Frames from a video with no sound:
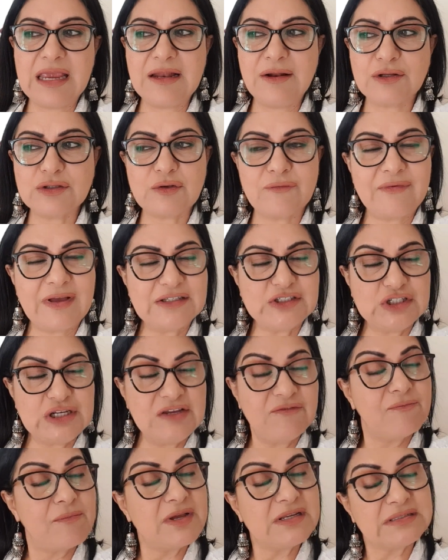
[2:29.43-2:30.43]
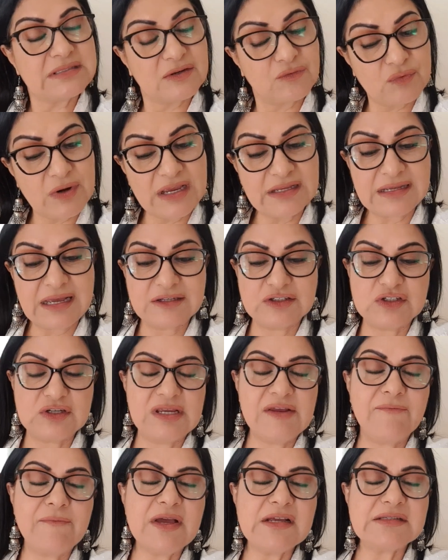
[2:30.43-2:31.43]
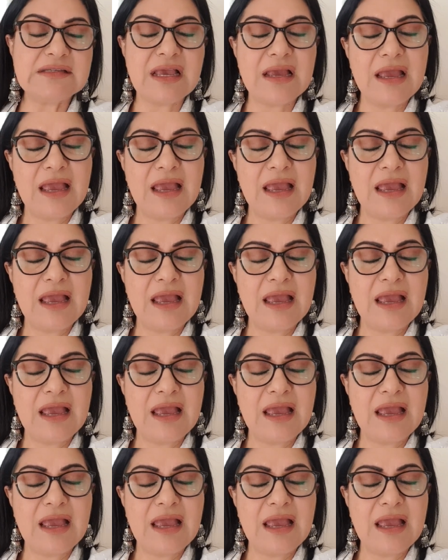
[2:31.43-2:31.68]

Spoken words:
A lot of achievements, great achievements,